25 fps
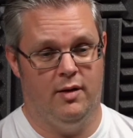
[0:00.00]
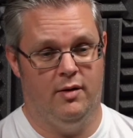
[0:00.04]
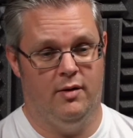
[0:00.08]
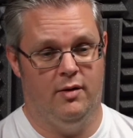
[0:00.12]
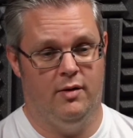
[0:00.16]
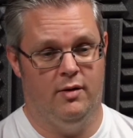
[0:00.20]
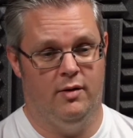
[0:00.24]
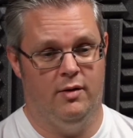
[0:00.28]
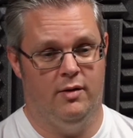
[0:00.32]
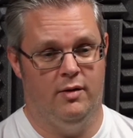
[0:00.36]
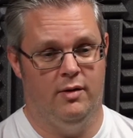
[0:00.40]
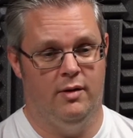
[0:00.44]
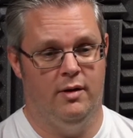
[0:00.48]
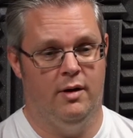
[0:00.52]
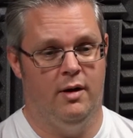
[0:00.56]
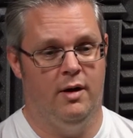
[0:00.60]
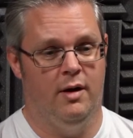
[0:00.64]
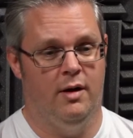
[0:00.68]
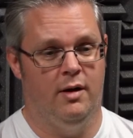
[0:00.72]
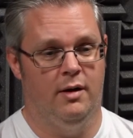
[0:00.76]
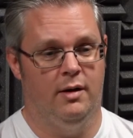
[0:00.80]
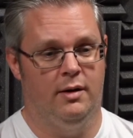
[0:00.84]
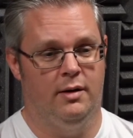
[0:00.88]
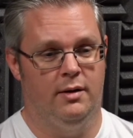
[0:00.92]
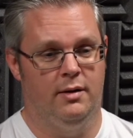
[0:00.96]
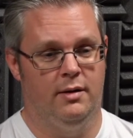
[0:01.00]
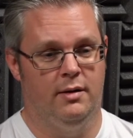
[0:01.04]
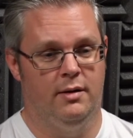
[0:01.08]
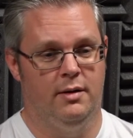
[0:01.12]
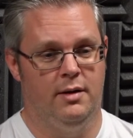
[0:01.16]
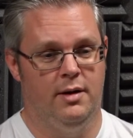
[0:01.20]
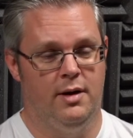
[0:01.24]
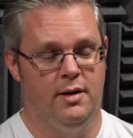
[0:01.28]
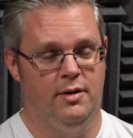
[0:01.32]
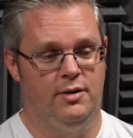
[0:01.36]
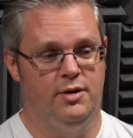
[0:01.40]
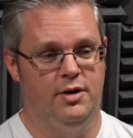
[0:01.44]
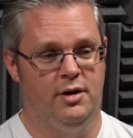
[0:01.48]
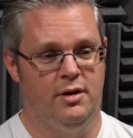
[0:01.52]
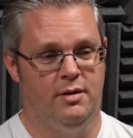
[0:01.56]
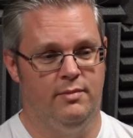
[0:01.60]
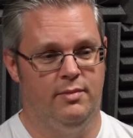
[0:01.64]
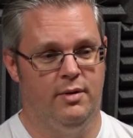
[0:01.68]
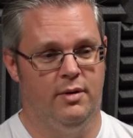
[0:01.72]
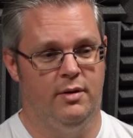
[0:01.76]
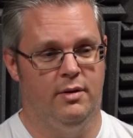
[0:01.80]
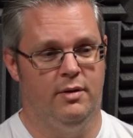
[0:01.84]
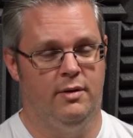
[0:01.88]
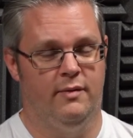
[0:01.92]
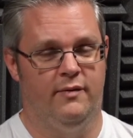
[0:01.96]
or on YouTube
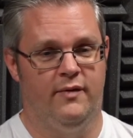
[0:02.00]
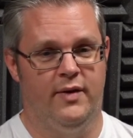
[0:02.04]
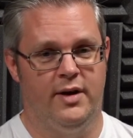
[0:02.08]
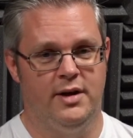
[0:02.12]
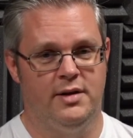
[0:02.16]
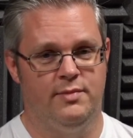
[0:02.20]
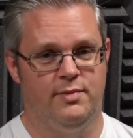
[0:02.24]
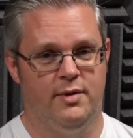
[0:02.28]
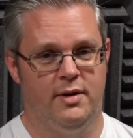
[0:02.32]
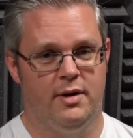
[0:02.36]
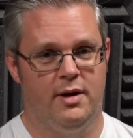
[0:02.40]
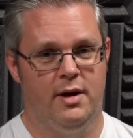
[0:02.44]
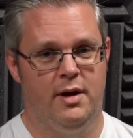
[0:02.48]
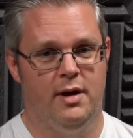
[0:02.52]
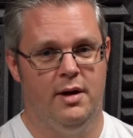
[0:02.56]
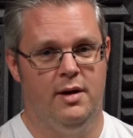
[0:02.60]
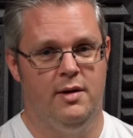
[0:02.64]
or on Facebook,